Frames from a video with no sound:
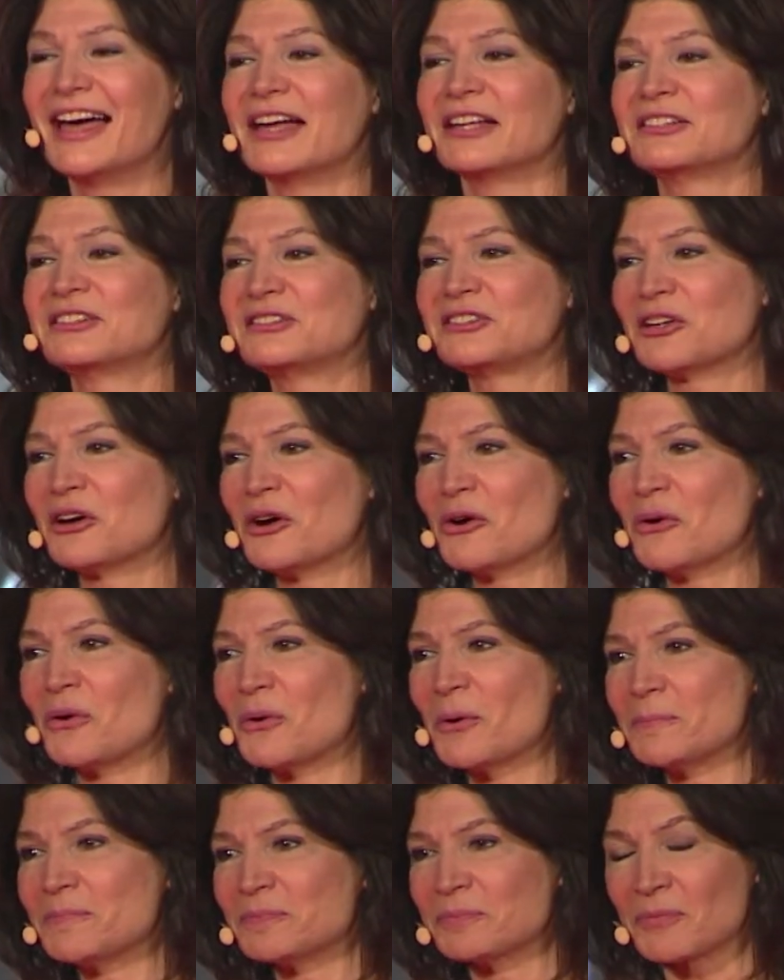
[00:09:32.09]

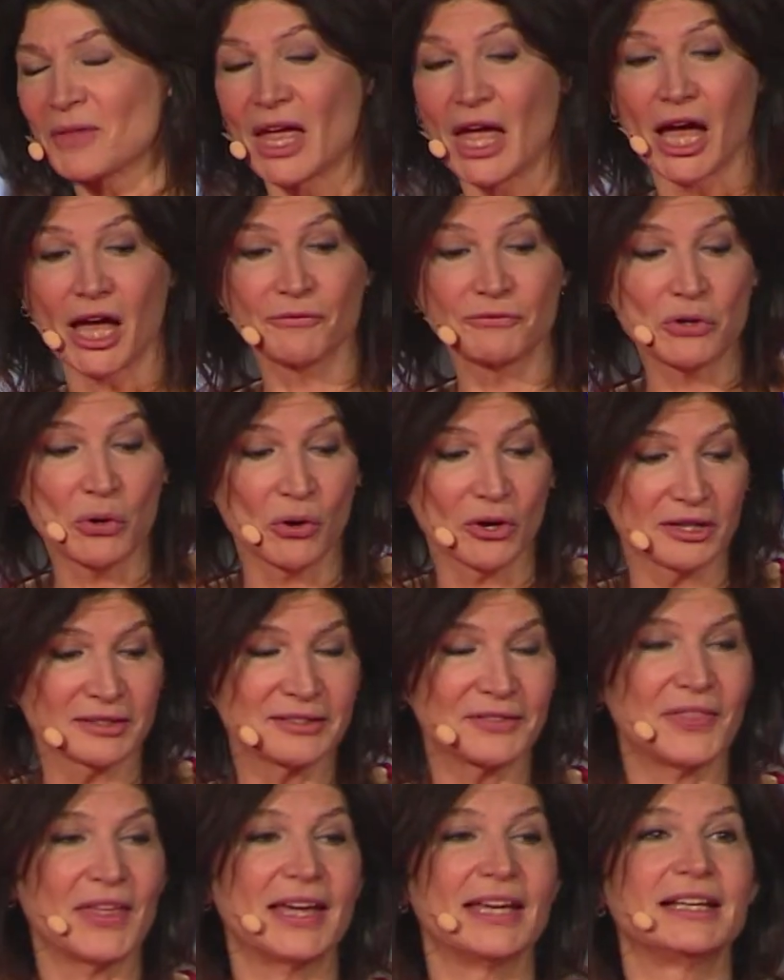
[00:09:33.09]
So, of course,
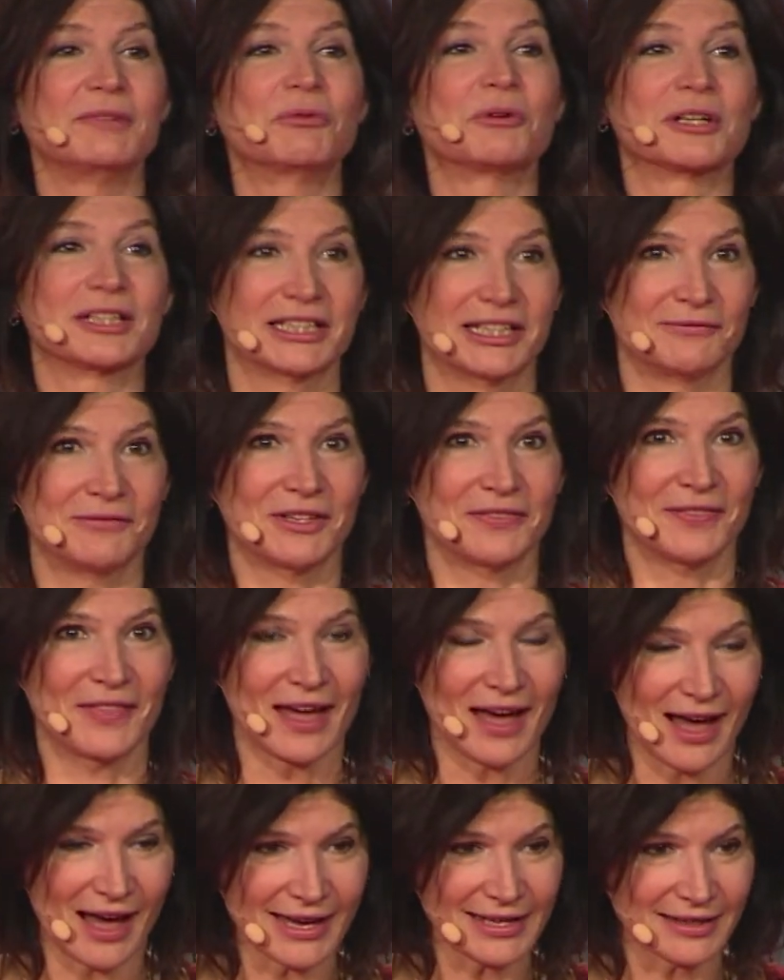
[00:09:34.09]
they were living the
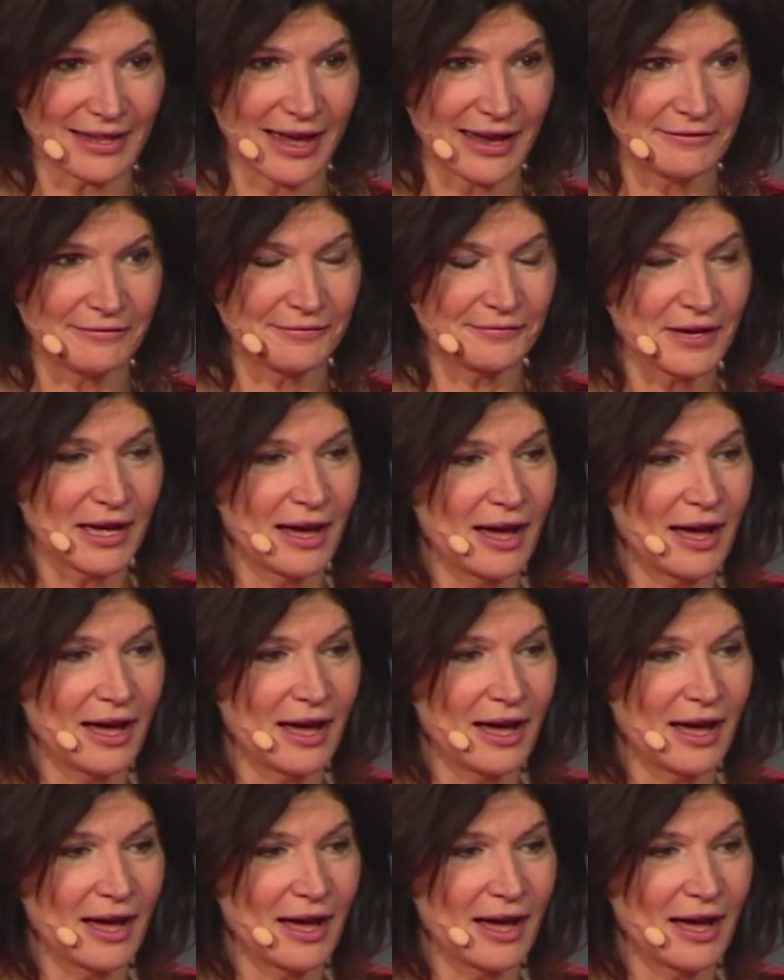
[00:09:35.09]
high life.